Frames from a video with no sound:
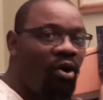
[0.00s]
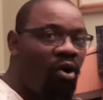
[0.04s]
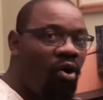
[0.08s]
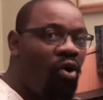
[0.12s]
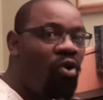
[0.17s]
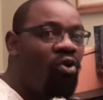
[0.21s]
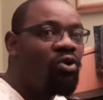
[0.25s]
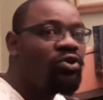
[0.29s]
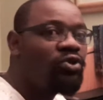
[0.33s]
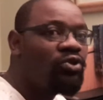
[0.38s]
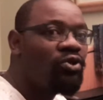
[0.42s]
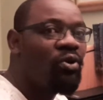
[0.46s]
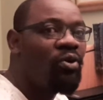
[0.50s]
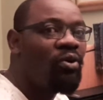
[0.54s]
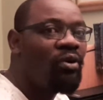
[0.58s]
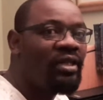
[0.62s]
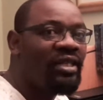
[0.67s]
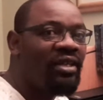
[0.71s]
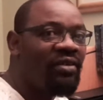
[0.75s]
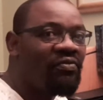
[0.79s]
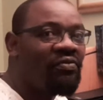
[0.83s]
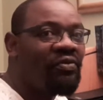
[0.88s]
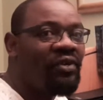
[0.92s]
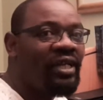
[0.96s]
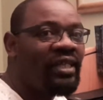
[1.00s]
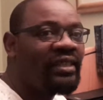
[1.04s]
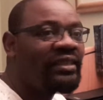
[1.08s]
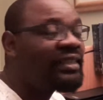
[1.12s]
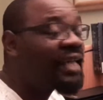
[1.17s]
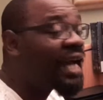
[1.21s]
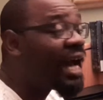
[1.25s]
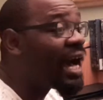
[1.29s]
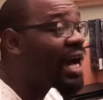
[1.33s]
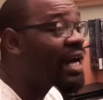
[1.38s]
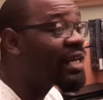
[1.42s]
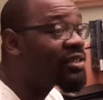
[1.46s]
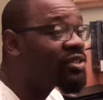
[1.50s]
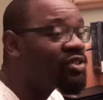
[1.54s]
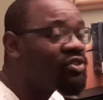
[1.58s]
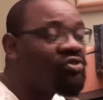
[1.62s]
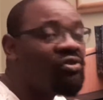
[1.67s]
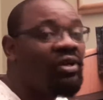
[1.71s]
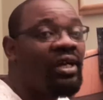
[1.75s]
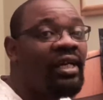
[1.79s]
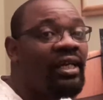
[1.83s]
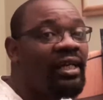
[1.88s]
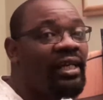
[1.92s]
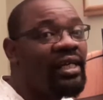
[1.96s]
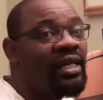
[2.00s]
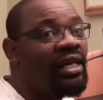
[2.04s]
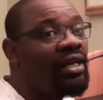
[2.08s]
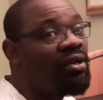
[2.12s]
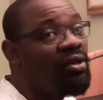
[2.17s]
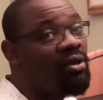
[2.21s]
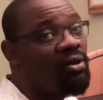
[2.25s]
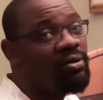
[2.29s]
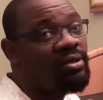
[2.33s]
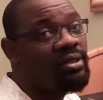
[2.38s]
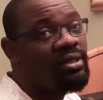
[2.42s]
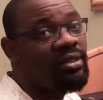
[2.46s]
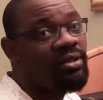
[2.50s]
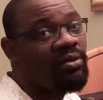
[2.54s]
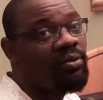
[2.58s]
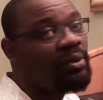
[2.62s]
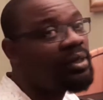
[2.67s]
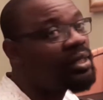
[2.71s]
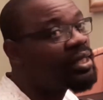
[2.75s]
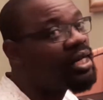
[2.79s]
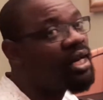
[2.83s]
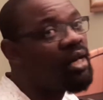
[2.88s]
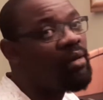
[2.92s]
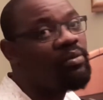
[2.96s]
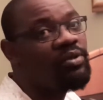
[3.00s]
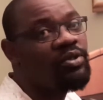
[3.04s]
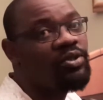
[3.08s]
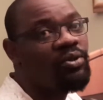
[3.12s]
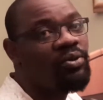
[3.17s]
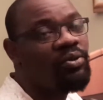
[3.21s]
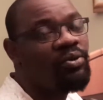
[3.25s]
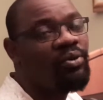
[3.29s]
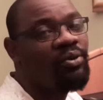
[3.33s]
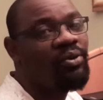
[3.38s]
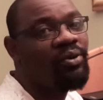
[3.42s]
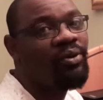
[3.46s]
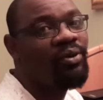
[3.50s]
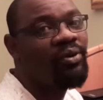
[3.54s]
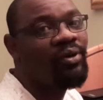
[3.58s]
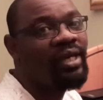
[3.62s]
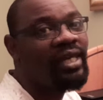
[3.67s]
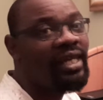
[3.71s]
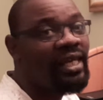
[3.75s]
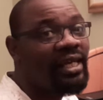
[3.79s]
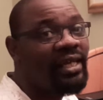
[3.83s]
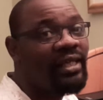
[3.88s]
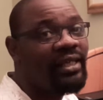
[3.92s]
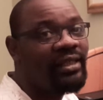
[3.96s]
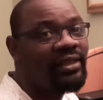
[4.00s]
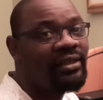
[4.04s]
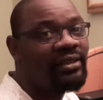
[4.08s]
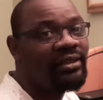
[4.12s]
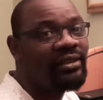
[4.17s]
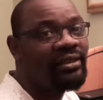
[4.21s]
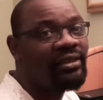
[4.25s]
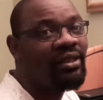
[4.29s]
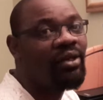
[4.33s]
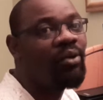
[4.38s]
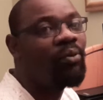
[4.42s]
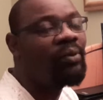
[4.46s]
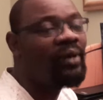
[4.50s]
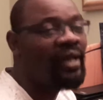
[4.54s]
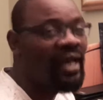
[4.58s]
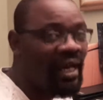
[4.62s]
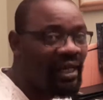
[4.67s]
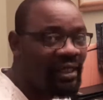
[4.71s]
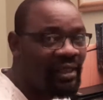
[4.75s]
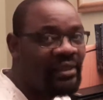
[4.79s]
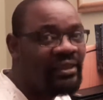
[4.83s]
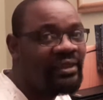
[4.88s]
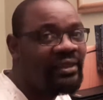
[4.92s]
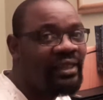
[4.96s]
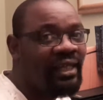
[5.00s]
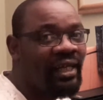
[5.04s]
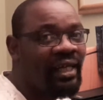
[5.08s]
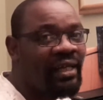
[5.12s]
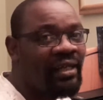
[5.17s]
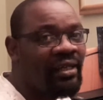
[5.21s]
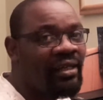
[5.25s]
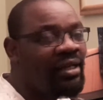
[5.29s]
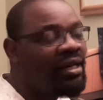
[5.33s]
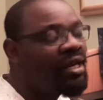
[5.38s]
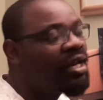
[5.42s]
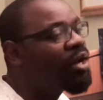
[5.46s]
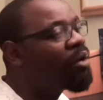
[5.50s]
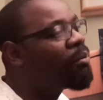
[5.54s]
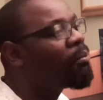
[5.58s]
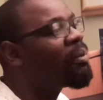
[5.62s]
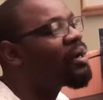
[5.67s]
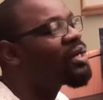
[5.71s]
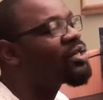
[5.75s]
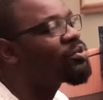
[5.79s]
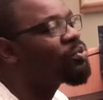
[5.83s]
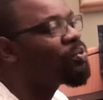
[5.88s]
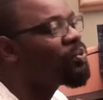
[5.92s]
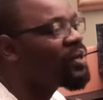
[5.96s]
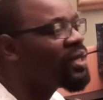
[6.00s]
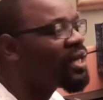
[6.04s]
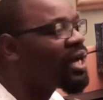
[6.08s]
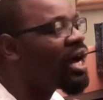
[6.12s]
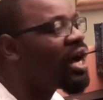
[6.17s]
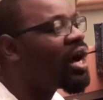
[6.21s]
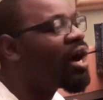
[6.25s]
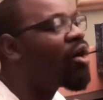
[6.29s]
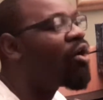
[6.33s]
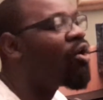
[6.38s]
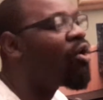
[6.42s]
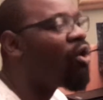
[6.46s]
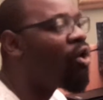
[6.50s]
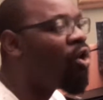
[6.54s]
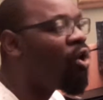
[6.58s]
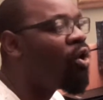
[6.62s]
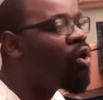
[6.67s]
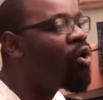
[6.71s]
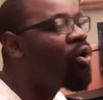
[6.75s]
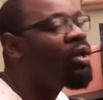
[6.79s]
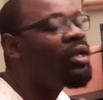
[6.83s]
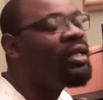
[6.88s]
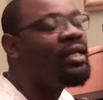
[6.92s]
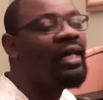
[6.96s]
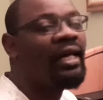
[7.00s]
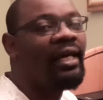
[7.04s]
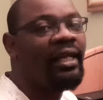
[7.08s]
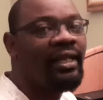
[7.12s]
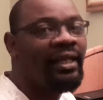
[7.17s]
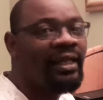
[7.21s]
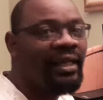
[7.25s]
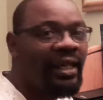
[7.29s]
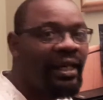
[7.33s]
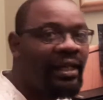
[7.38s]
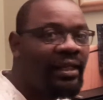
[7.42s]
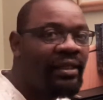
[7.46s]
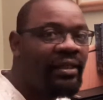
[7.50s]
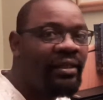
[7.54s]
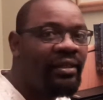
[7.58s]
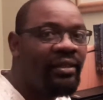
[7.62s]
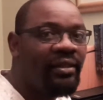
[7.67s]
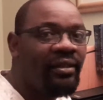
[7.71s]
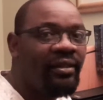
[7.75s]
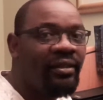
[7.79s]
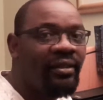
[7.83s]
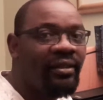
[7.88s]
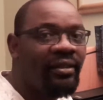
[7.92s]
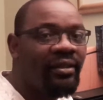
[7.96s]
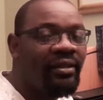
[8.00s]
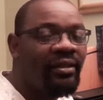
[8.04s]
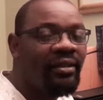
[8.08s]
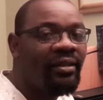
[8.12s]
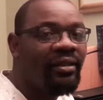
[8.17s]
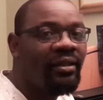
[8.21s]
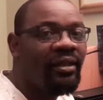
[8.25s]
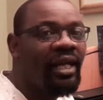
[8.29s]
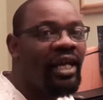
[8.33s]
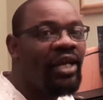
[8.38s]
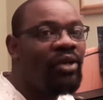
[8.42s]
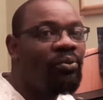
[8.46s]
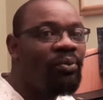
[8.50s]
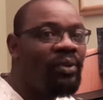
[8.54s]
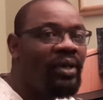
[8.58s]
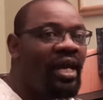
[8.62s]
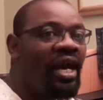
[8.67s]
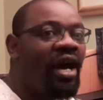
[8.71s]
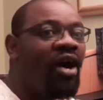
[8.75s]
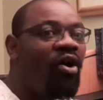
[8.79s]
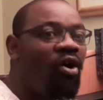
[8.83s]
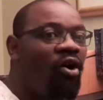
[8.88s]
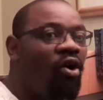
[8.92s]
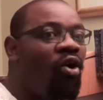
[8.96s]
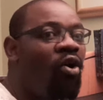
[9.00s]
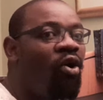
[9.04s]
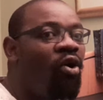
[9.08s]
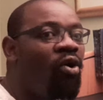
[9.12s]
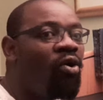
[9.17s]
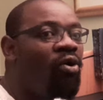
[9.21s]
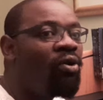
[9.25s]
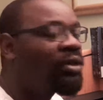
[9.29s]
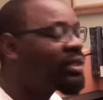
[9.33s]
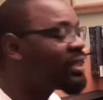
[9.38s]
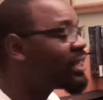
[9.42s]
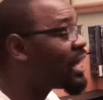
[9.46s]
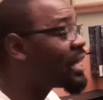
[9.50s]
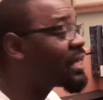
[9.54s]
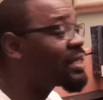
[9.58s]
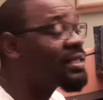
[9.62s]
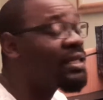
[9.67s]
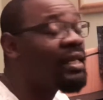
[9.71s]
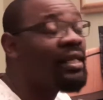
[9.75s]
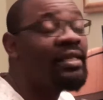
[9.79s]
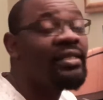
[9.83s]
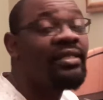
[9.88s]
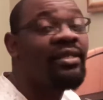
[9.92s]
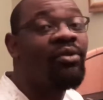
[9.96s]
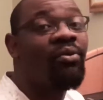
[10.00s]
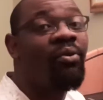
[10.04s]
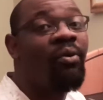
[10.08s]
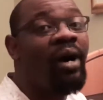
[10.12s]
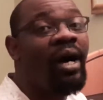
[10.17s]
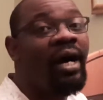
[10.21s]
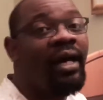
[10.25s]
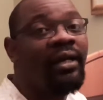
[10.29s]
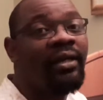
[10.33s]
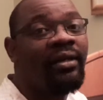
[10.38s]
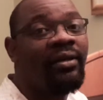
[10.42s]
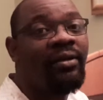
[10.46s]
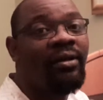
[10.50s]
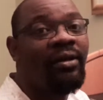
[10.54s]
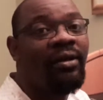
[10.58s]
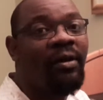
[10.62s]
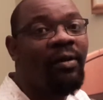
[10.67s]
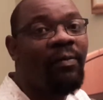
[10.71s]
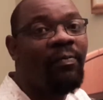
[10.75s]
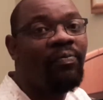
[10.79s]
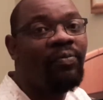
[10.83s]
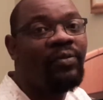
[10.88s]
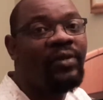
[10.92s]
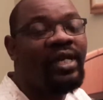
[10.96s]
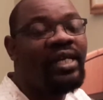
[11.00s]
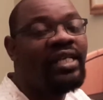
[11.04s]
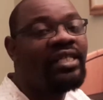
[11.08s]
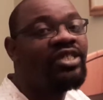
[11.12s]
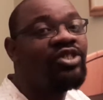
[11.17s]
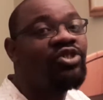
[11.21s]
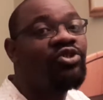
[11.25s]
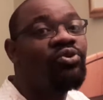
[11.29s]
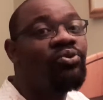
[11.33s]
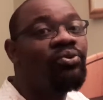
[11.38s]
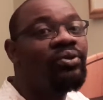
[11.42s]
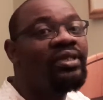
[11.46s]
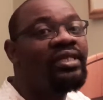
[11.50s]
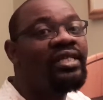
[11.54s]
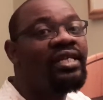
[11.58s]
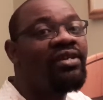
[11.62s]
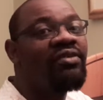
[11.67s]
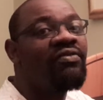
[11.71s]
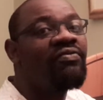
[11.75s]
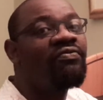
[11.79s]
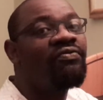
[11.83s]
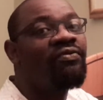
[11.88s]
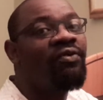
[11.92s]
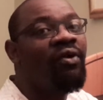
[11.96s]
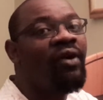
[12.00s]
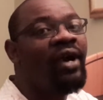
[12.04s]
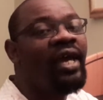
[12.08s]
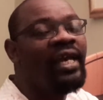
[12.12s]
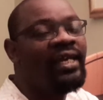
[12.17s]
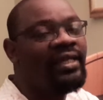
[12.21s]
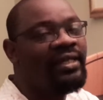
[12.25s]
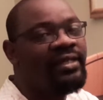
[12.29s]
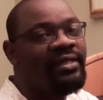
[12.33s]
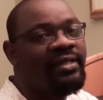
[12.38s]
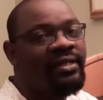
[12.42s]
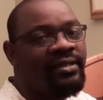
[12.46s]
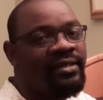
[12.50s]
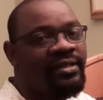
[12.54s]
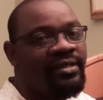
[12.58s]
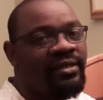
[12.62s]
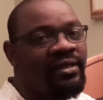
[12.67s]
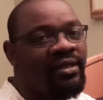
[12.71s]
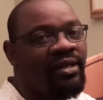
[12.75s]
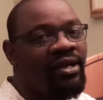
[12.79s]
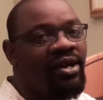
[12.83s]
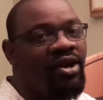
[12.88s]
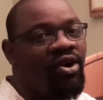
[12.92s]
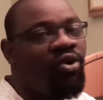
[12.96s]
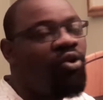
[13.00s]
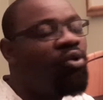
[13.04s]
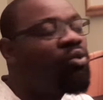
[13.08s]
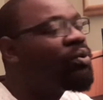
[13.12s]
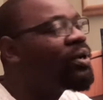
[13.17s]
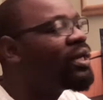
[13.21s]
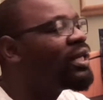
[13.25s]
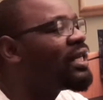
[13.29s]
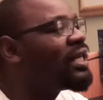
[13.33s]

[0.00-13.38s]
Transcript: also the French, are struggling a lot when it comes to English. We understand. But we are all learning and we are all, that's the reason why there is two, three, four editors who will